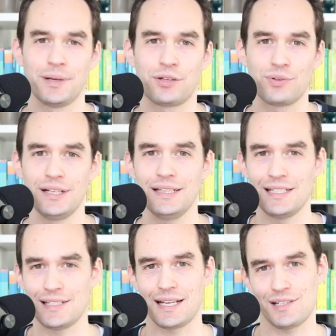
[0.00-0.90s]
By creating
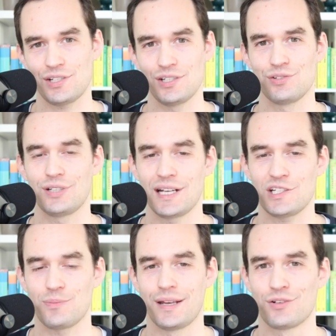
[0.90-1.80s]
these tasks in your
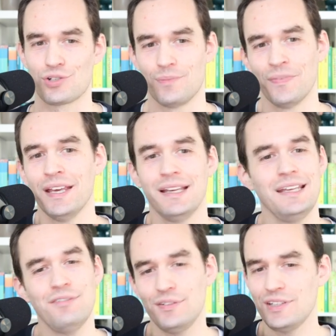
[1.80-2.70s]
task manager,
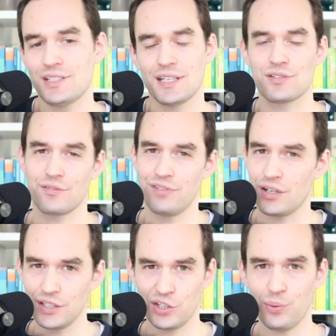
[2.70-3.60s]
even if these things are
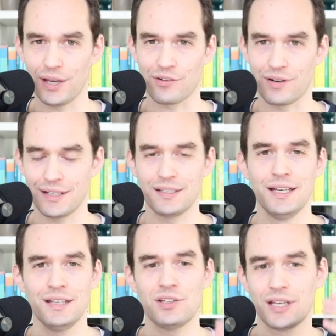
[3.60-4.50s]
very quick, right,
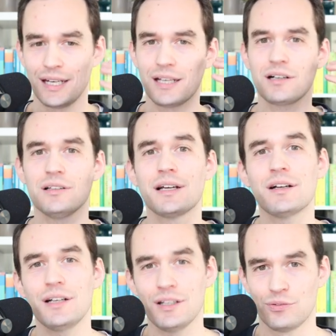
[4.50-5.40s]
you're getting
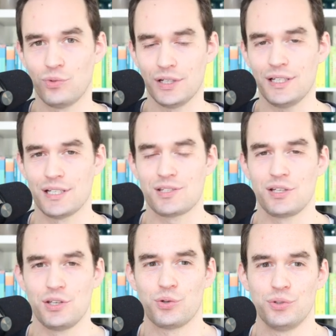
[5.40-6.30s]
clarity on what it is
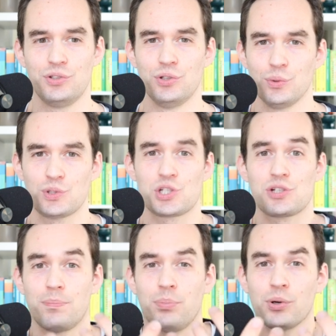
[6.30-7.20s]
you're going to do to
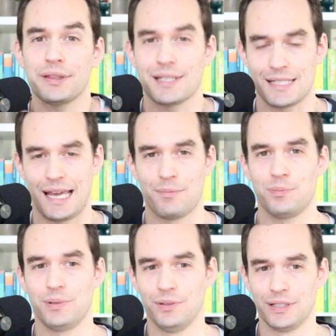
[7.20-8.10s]
support this
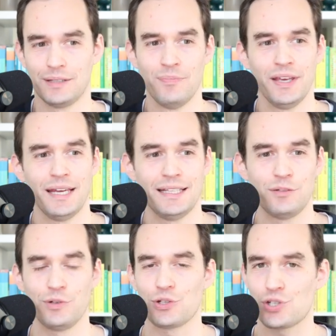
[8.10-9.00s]
habit building. And
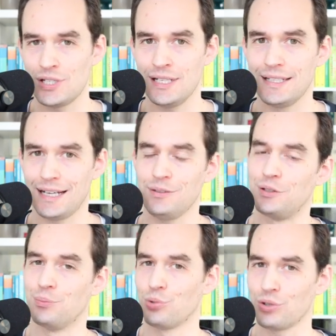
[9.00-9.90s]
then when you're sitting down
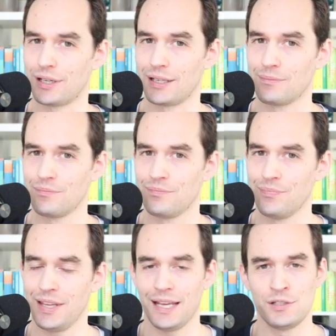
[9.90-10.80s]
in the morning
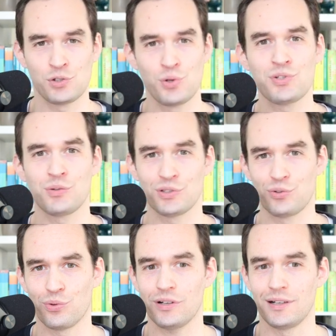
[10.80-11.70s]
and you're choosing what
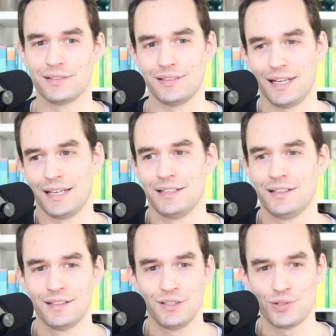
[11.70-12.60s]
to work on today,
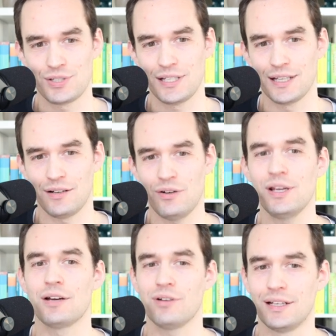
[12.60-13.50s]
you see that, oh
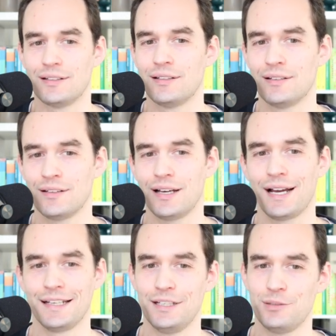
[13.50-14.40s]
yeah, right,
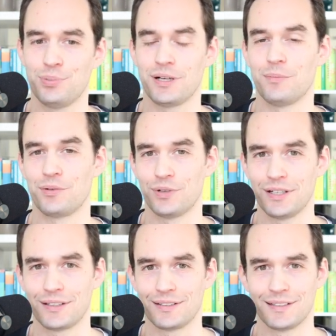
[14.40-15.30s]
I need to put on my
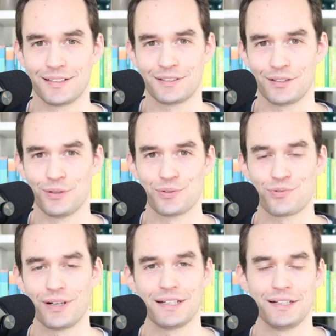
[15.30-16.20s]
running
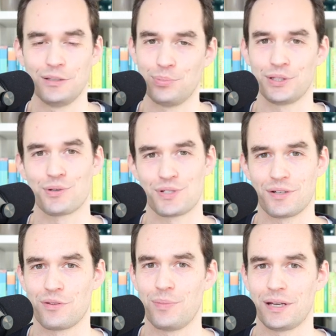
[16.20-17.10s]
clothes, right? And I need to put those
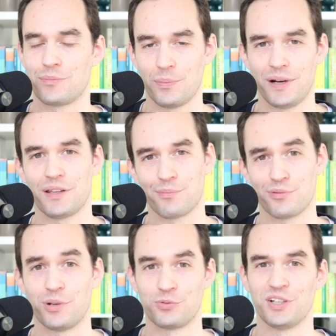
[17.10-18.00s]
near the bed and prepare them
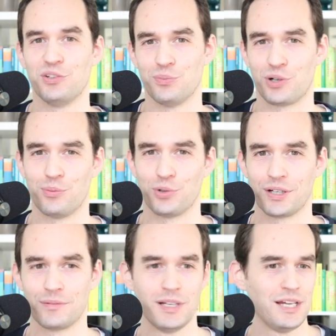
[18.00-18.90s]
for my run tomorrow
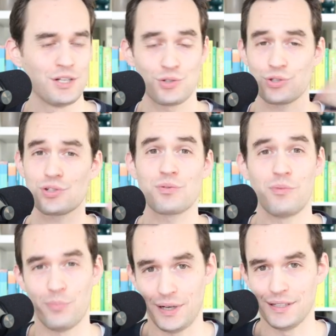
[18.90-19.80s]
morning. So just a
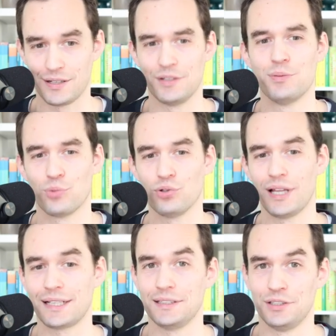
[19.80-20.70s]
reminder, and you're more
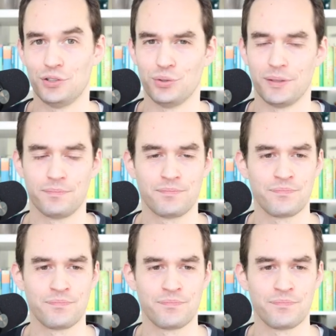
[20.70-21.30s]
likely to do it.